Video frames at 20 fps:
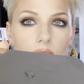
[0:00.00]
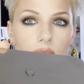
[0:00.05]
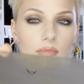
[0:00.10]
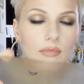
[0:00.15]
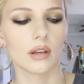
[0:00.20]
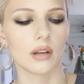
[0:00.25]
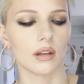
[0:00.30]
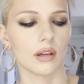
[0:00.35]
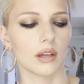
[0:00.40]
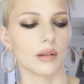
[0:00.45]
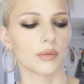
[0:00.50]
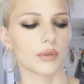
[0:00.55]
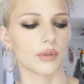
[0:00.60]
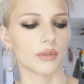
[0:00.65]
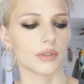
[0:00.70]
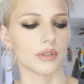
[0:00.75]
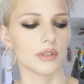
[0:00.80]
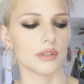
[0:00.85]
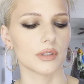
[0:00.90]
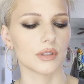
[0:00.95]
And I'm
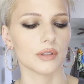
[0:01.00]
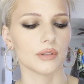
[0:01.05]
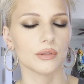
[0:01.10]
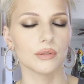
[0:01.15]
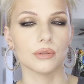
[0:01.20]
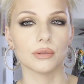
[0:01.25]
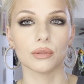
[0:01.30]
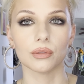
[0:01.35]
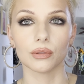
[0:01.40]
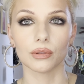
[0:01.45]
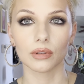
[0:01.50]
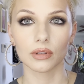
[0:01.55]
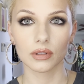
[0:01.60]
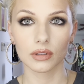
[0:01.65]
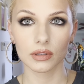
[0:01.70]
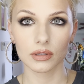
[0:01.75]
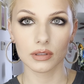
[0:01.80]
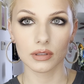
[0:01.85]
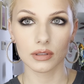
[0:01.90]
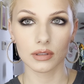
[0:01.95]
going to
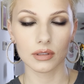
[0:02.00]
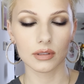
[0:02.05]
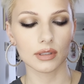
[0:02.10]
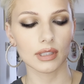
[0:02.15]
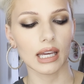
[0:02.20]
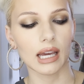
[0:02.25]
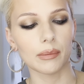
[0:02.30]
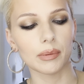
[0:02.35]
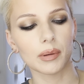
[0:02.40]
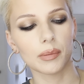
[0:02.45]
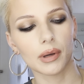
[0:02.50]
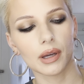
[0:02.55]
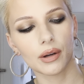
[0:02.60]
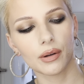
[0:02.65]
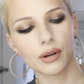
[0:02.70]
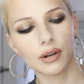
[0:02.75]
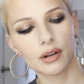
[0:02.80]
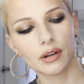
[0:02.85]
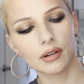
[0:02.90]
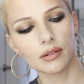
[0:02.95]
tap the
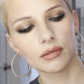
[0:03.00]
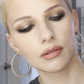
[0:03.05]
powder.